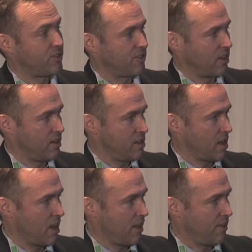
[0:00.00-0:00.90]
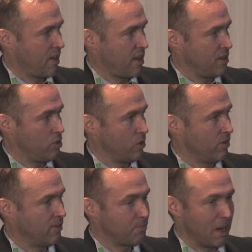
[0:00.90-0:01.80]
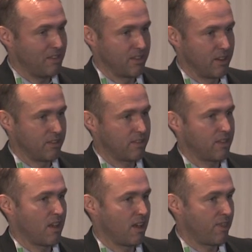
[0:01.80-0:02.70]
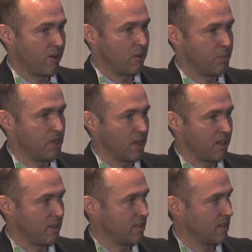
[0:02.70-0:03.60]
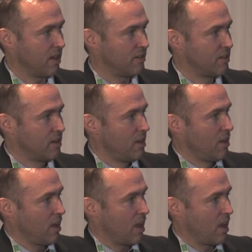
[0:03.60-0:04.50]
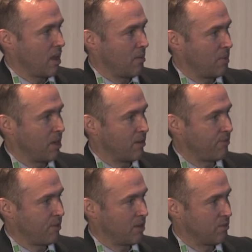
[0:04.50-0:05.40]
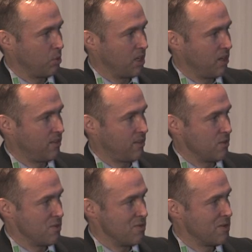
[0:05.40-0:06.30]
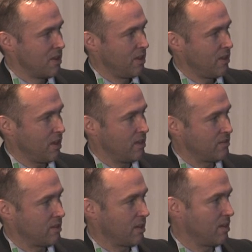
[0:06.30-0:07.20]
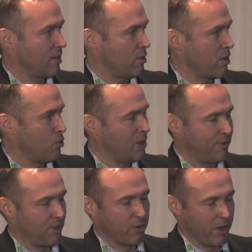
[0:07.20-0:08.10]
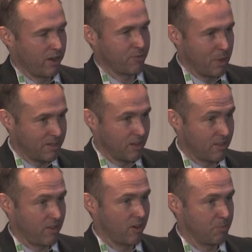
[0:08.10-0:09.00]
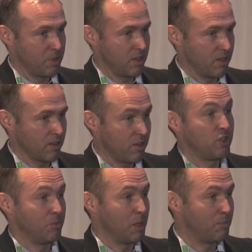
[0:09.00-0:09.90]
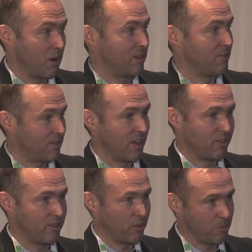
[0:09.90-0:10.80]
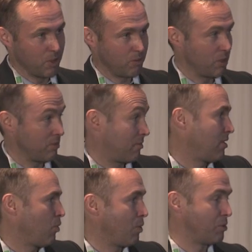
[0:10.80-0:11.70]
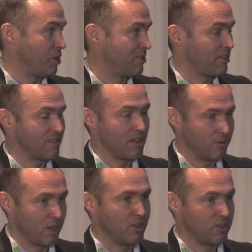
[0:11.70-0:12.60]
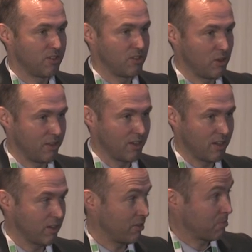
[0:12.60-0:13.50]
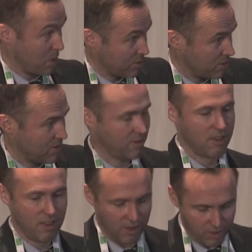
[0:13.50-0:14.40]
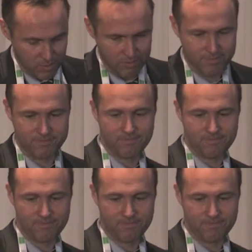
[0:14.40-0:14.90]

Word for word: study, they use maintenance therapy. And I think that in our field, we need to really figure out if maintenance therapy should be a part of standard treatment when we're using these novel agents in newly diagnosed patients. Thank you.